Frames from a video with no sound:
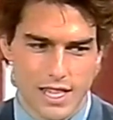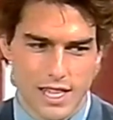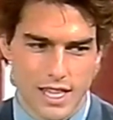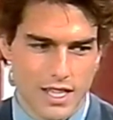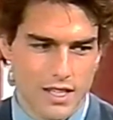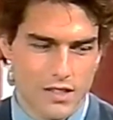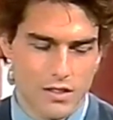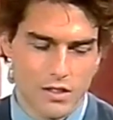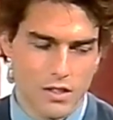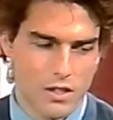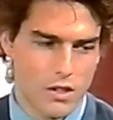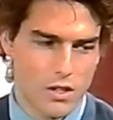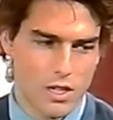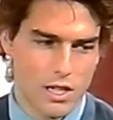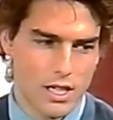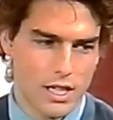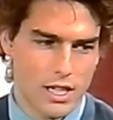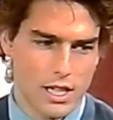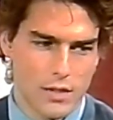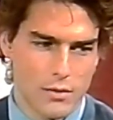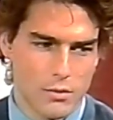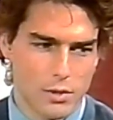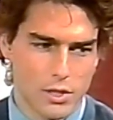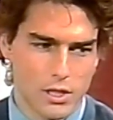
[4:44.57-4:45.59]
I don't know,
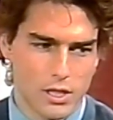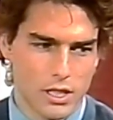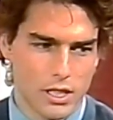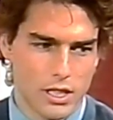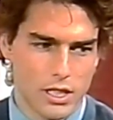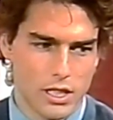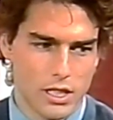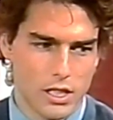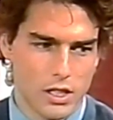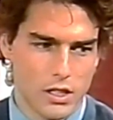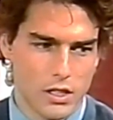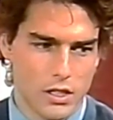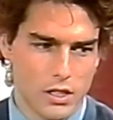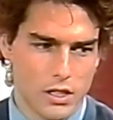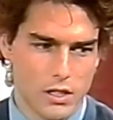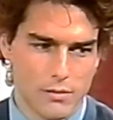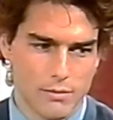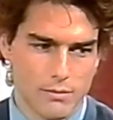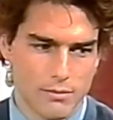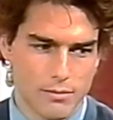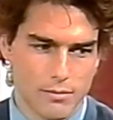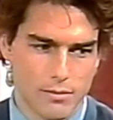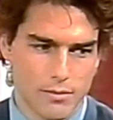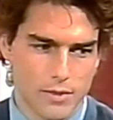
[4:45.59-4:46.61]
I really,
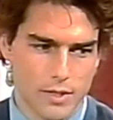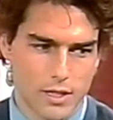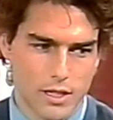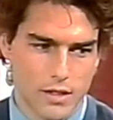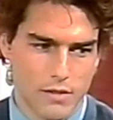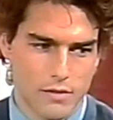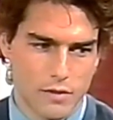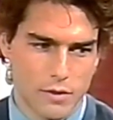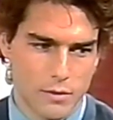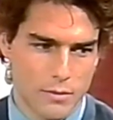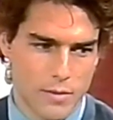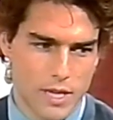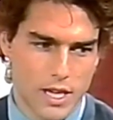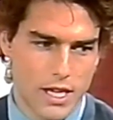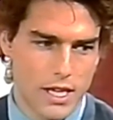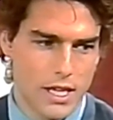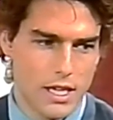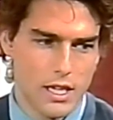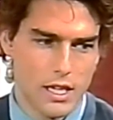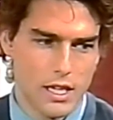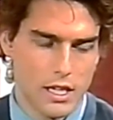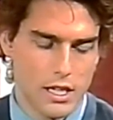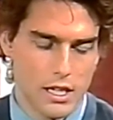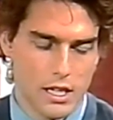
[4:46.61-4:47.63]
for me,
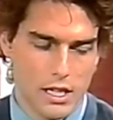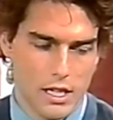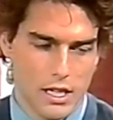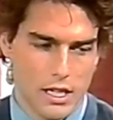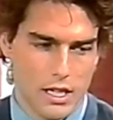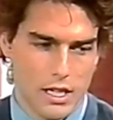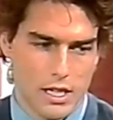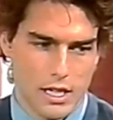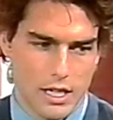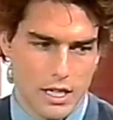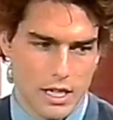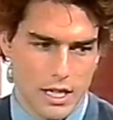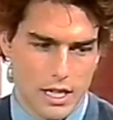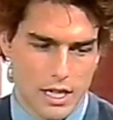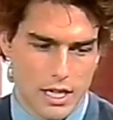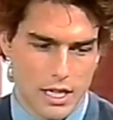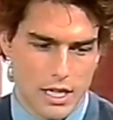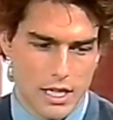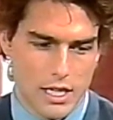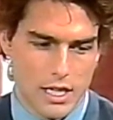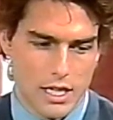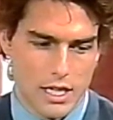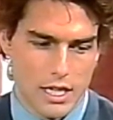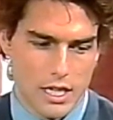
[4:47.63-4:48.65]

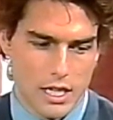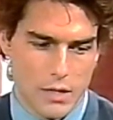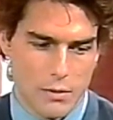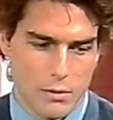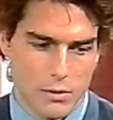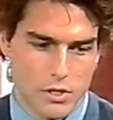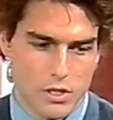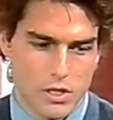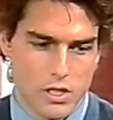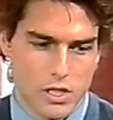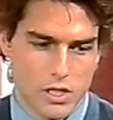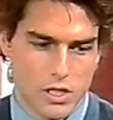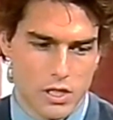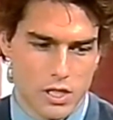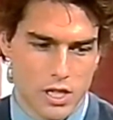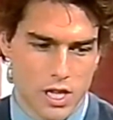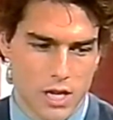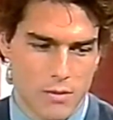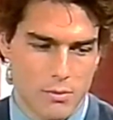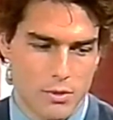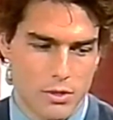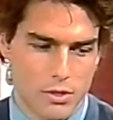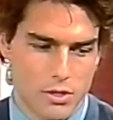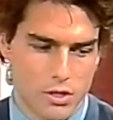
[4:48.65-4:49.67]
it was such an
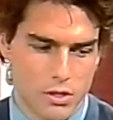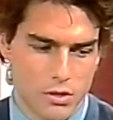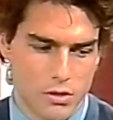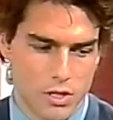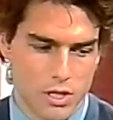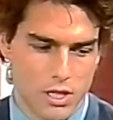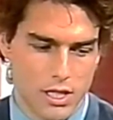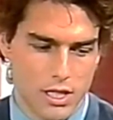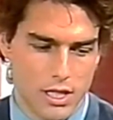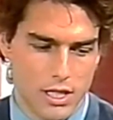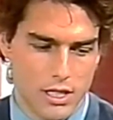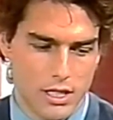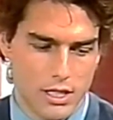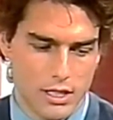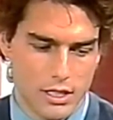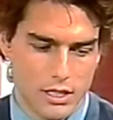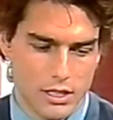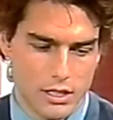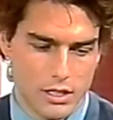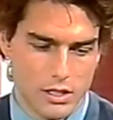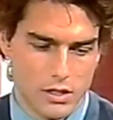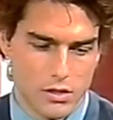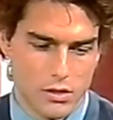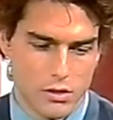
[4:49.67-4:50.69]
opportunity
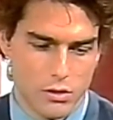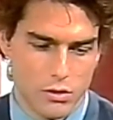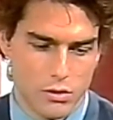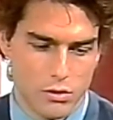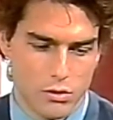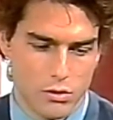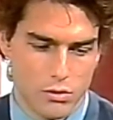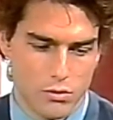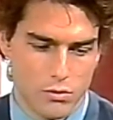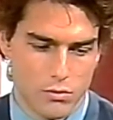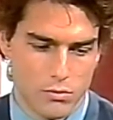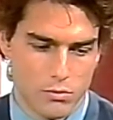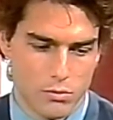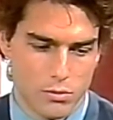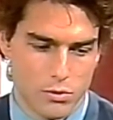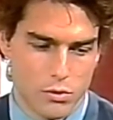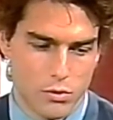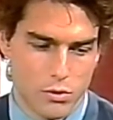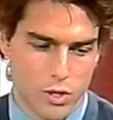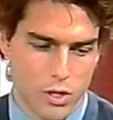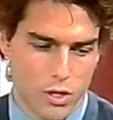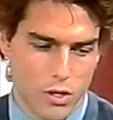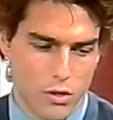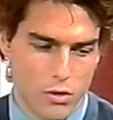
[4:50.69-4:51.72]
to
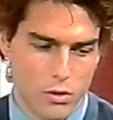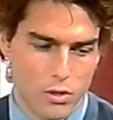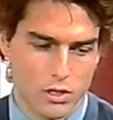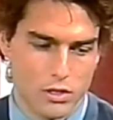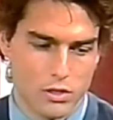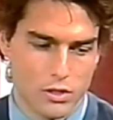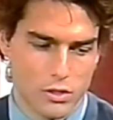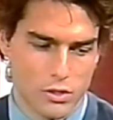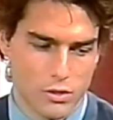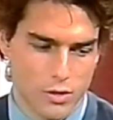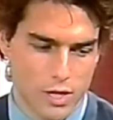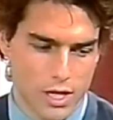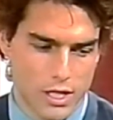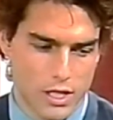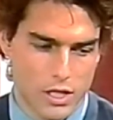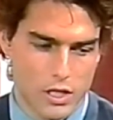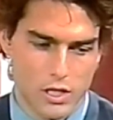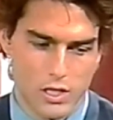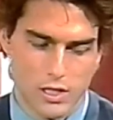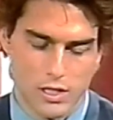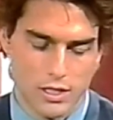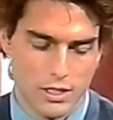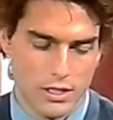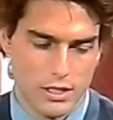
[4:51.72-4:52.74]
grow and stretch
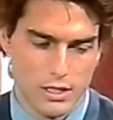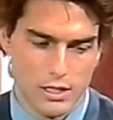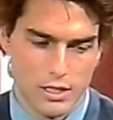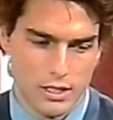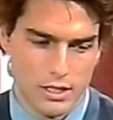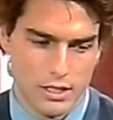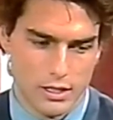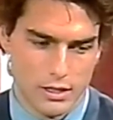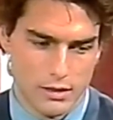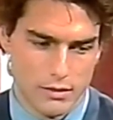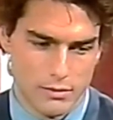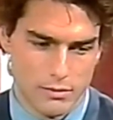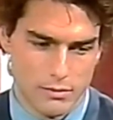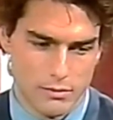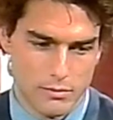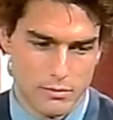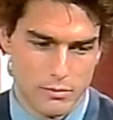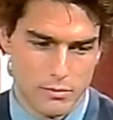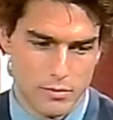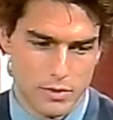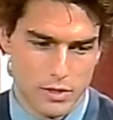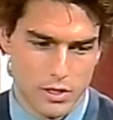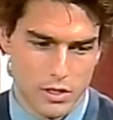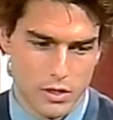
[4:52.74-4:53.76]
and,
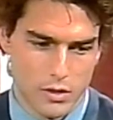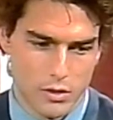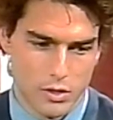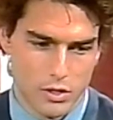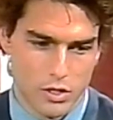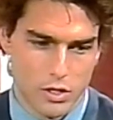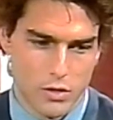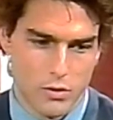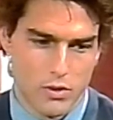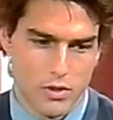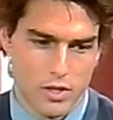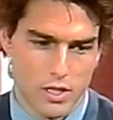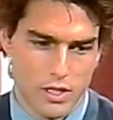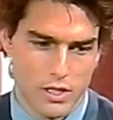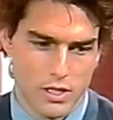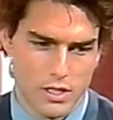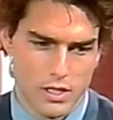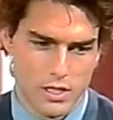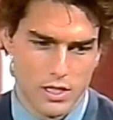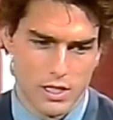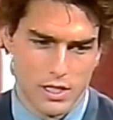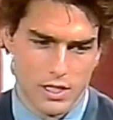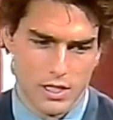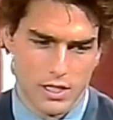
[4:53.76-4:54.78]
show things
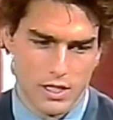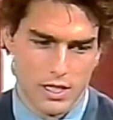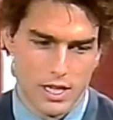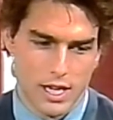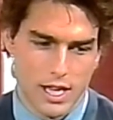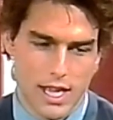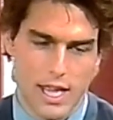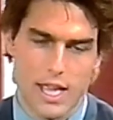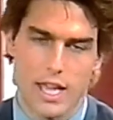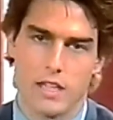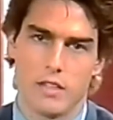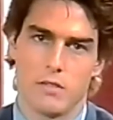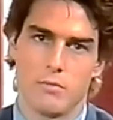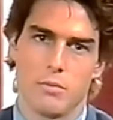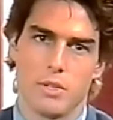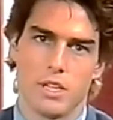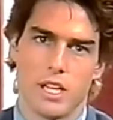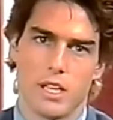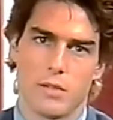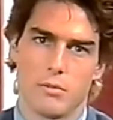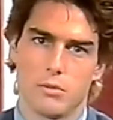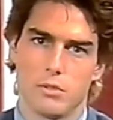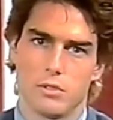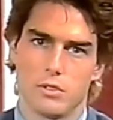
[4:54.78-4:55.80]
that I hadn't been
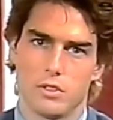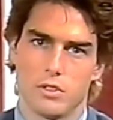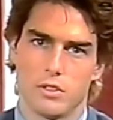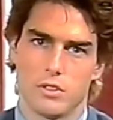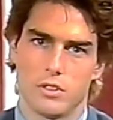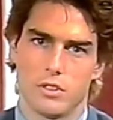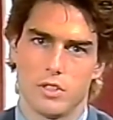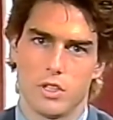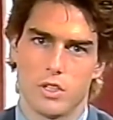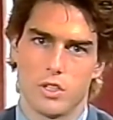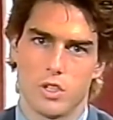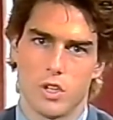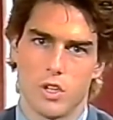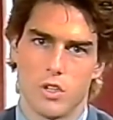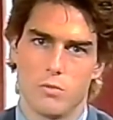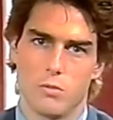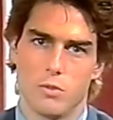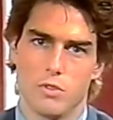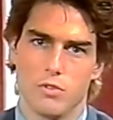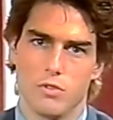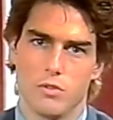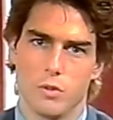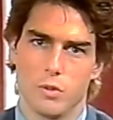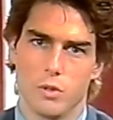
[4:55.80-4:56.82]
able to show
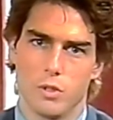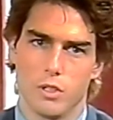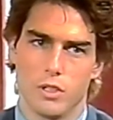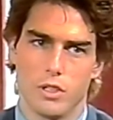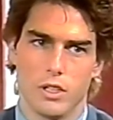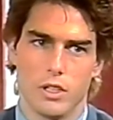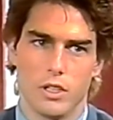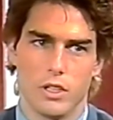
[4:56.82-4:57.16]
before.